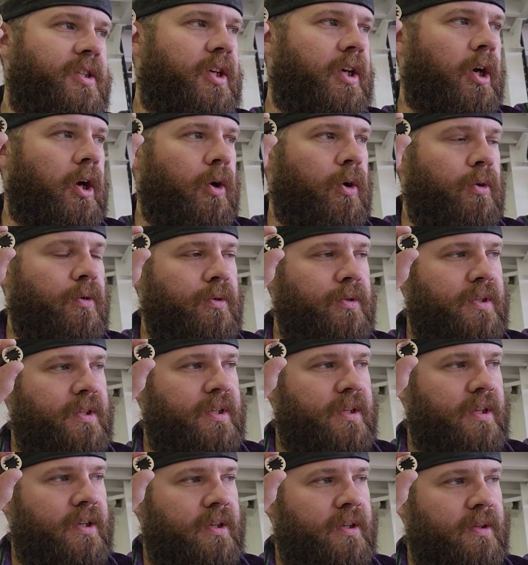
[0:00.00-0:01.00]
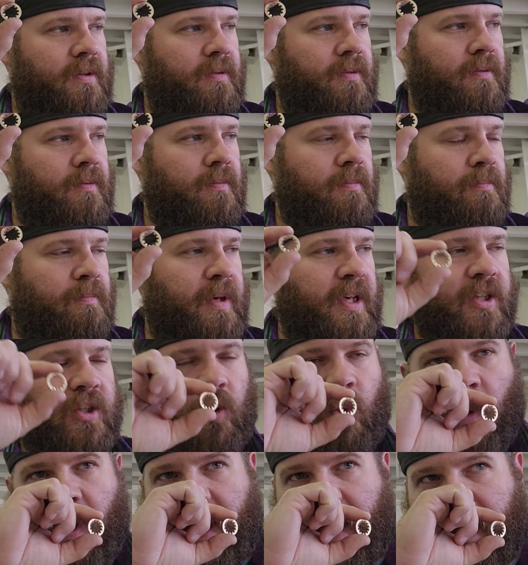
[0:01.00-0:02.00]
goes
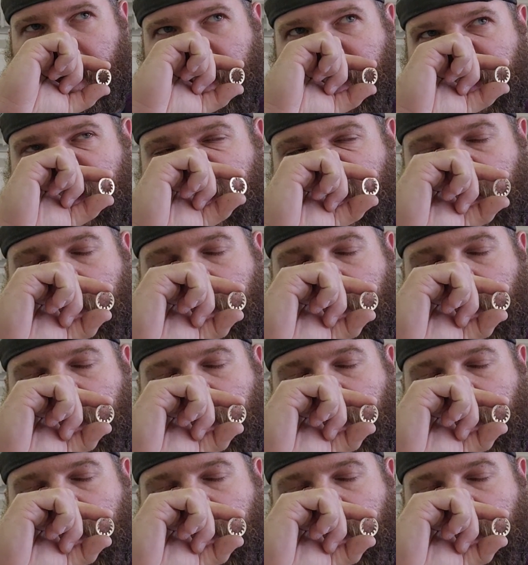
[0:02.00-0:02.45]
between